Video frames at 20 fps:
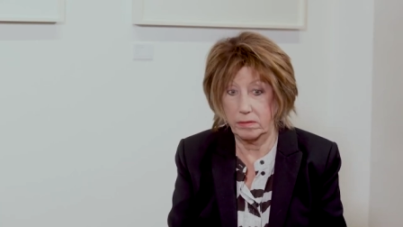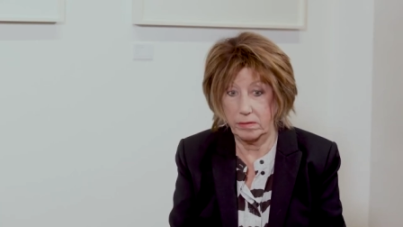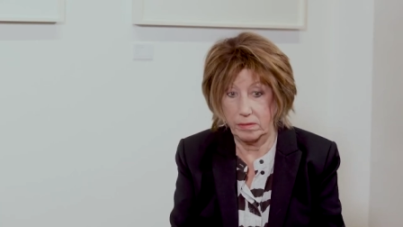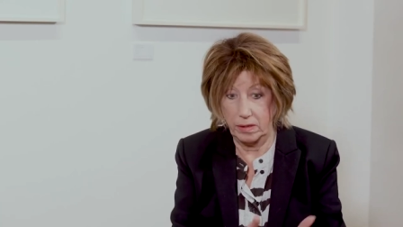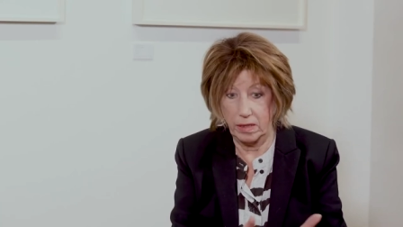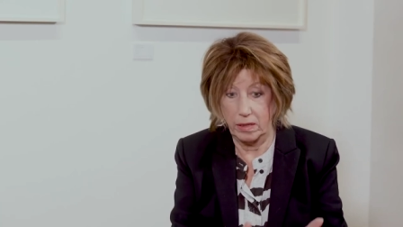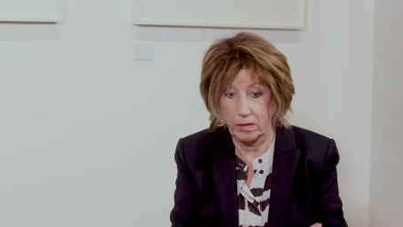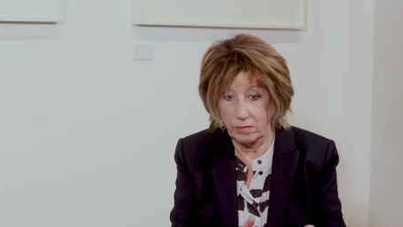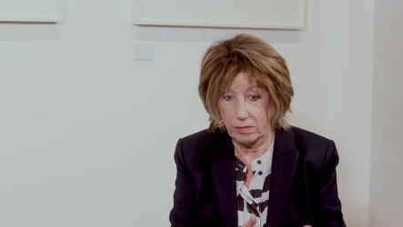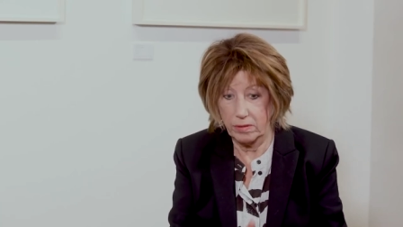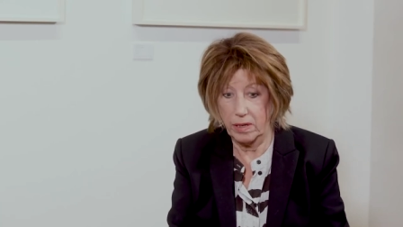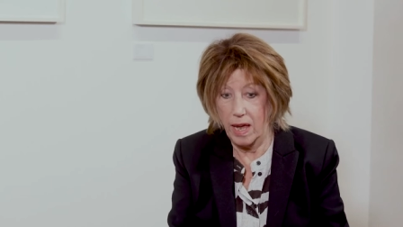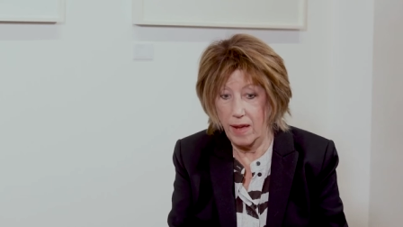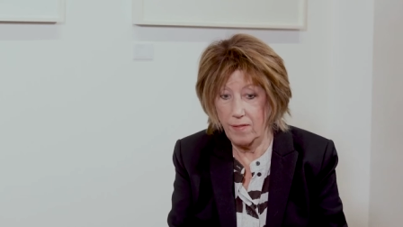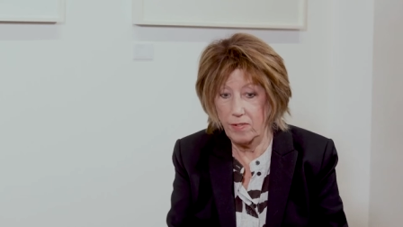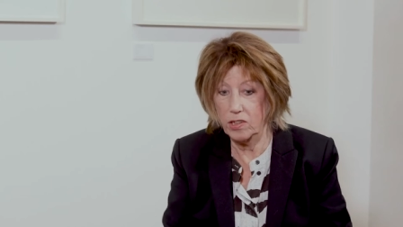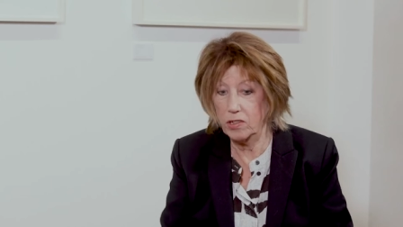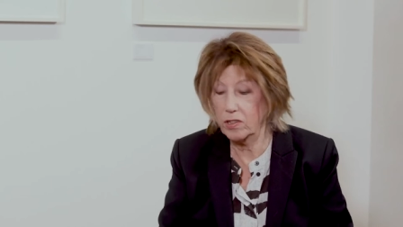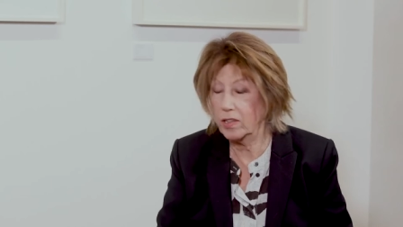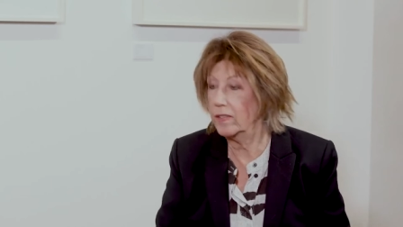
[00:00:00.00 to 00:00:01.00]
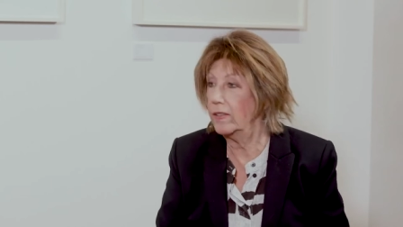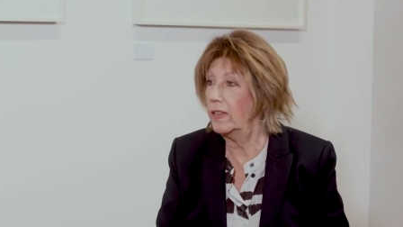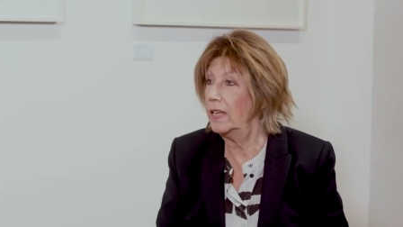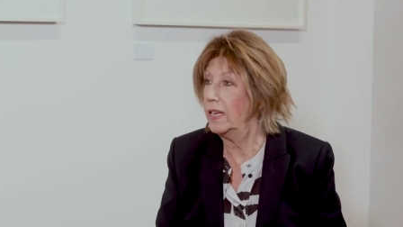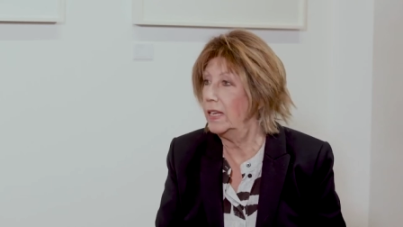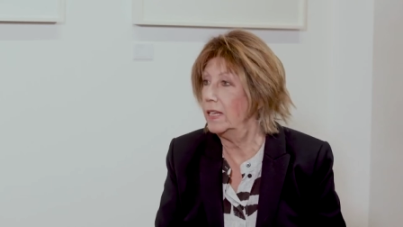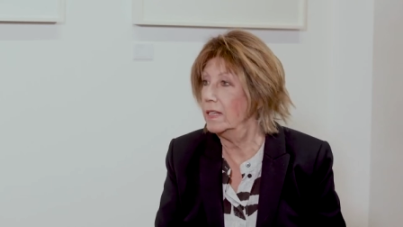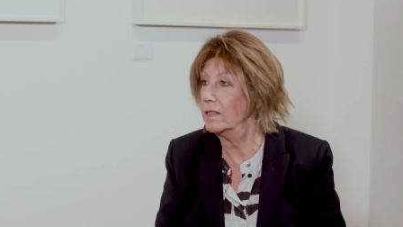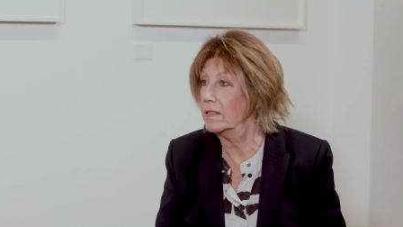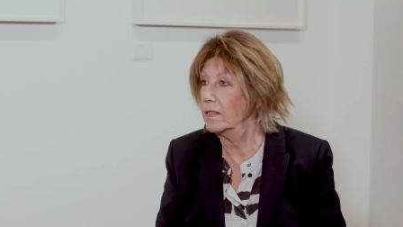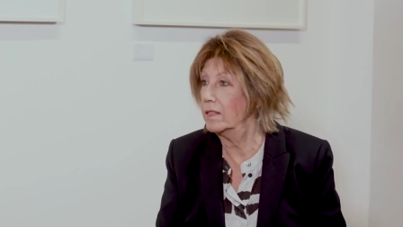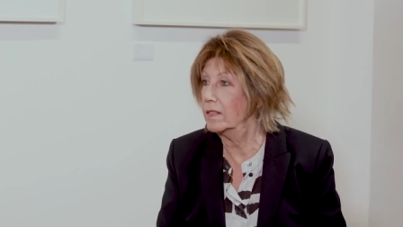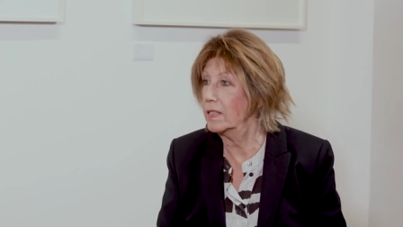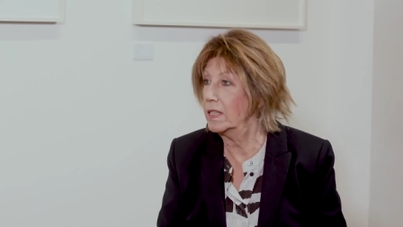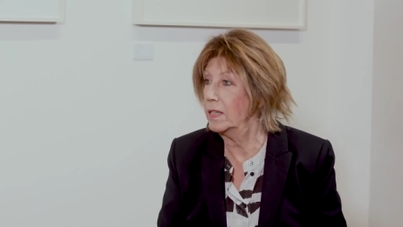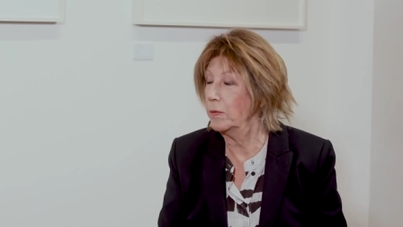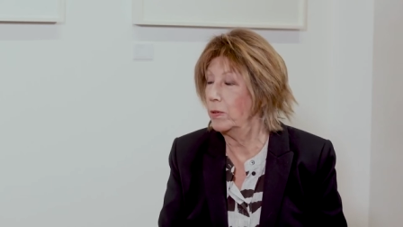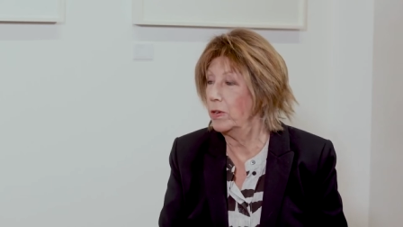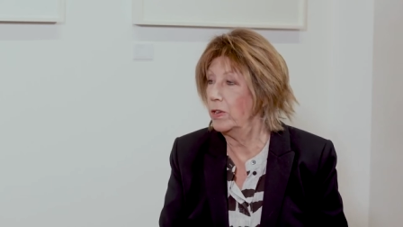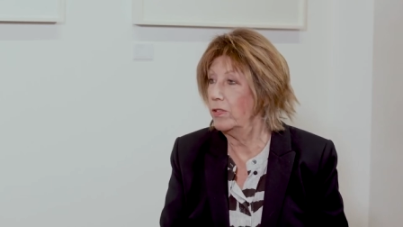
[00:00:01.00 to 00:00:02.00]
you know, have a look at these and
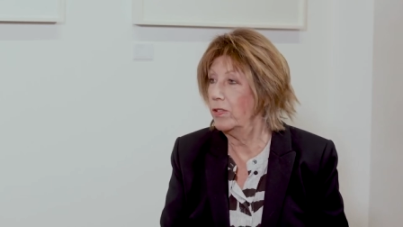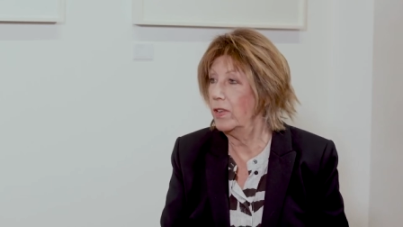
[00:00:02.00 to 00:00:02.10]
see what you